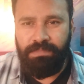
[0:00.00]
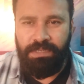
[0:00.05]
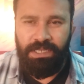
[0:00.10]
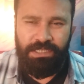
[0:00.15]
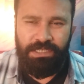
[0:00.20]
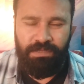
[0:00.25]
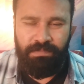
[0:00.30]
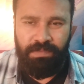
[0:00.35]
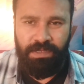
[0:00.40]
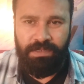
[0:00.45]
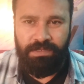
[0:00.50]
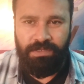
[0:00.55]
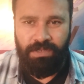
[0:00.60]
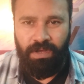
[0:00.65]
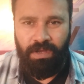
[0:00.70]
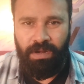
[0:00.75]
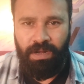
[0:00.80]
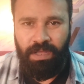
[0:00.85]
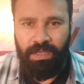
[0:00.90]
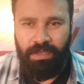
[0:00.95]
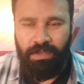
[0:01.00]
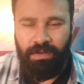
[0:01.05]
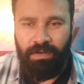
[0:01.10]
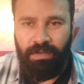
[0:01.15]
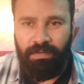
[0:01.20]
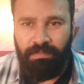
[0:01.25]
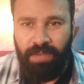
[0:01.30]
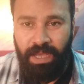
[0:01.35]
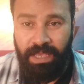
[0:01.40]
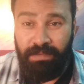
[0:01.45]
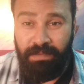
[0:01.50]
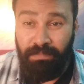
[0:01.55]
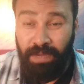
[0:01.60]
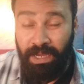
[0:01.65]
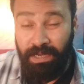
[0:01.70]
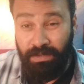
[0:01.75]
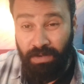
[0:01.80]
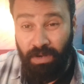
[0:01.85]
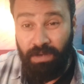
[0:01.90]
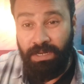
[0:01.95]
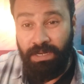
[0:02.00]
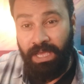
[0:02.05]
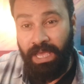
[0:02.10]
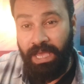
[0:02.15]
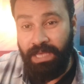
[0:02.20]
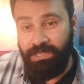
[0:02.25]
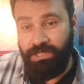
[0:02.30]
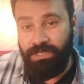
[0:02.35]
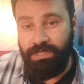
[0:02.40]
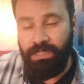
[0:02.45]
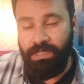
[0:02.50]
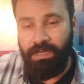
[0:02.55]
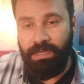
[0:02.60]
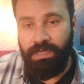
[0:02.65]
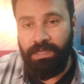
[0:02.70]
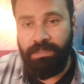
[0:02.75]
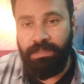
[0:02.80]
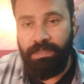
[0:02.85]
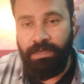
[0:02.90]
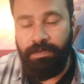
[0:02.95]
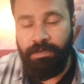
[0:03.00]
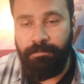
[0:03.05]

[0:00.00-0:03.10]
disturbance, or mic might not catch the